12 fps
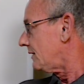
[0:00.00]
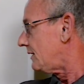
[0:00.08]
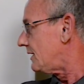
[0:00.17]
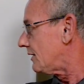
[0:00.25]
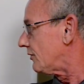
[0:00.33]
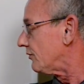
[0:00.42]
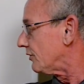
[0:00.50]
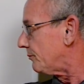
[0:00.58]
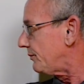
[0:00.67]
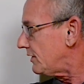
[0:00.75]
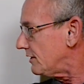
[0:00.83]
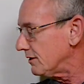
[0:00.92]
Down here on the
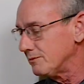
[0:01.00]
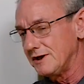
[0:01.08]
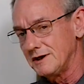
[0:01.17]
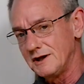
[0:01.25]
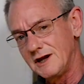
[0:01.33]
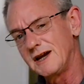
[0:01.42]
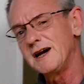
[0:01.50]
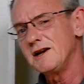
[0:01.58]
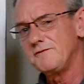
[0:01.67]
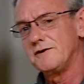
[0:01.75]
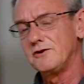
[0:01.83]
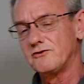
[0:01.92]
bottom end, it kind of
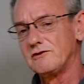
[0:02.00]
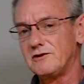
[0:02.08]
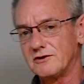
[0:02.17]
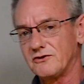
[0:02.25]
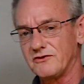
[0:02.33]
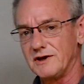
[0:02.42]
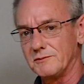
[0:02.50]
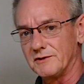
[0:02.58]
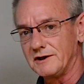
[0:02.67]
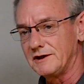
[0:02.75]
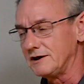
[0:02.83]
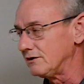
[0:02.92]
falls along the same
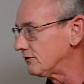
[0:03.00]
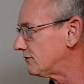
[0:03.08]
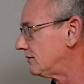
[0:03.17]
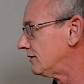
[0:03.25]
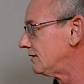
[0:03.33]
lines.